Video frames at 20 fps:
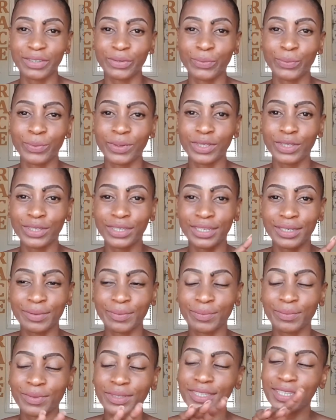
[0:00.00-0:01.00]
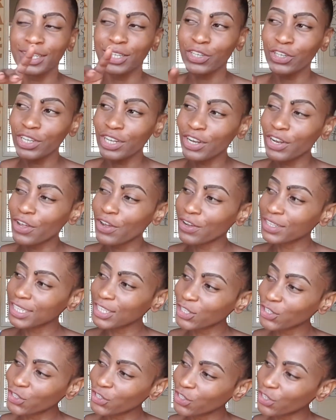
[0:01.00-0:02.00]
we're gonna take you along
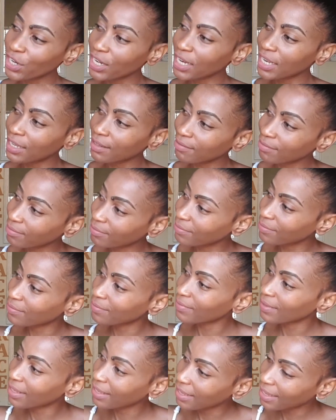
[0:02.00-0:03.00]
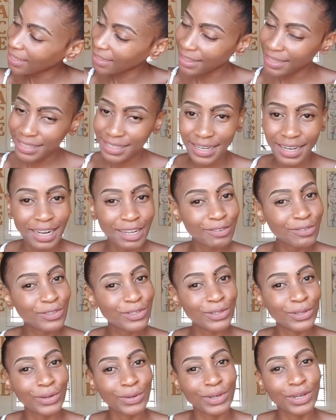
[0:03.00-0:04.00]
this journey, this love
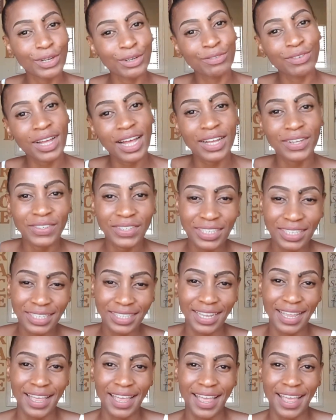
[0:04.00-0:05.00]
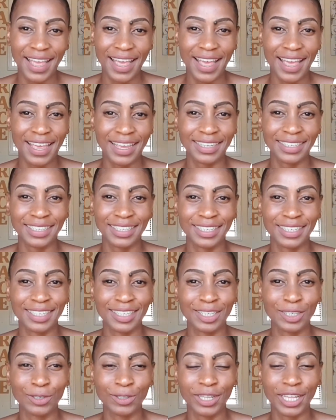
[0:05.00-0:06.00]
story of ours, and
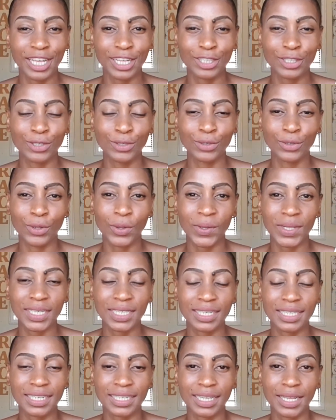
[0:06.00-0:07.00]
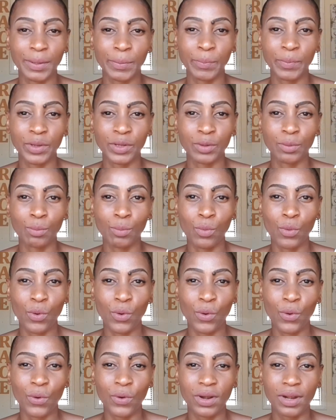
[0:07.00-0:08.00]
you'll get to know us a bit
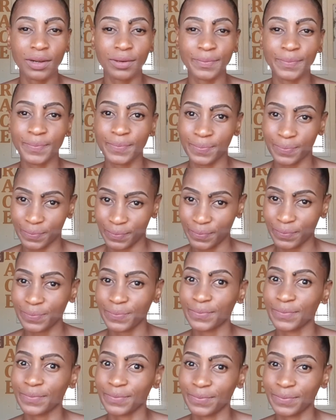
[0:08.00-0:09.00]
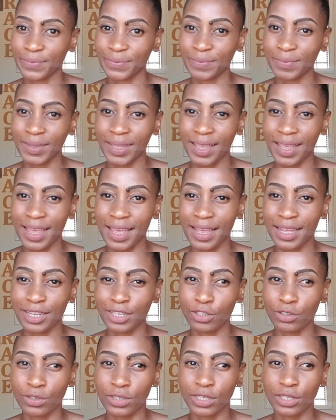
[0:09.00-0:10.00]
more, and
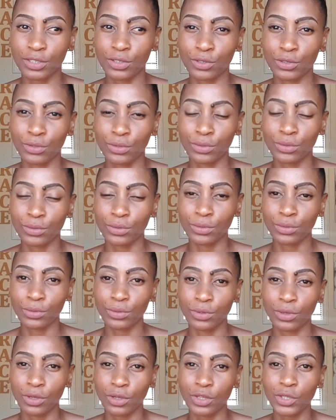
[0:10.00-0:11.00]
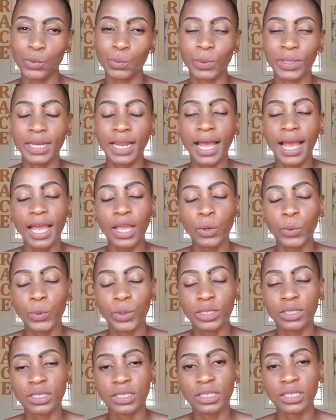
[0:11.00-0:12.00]
you get to, because what I
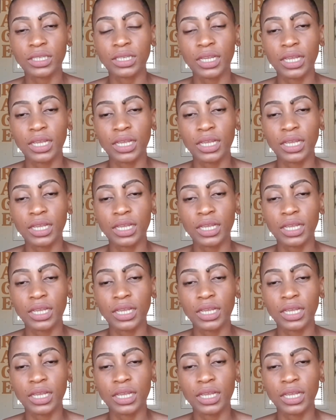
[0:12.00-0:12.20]
want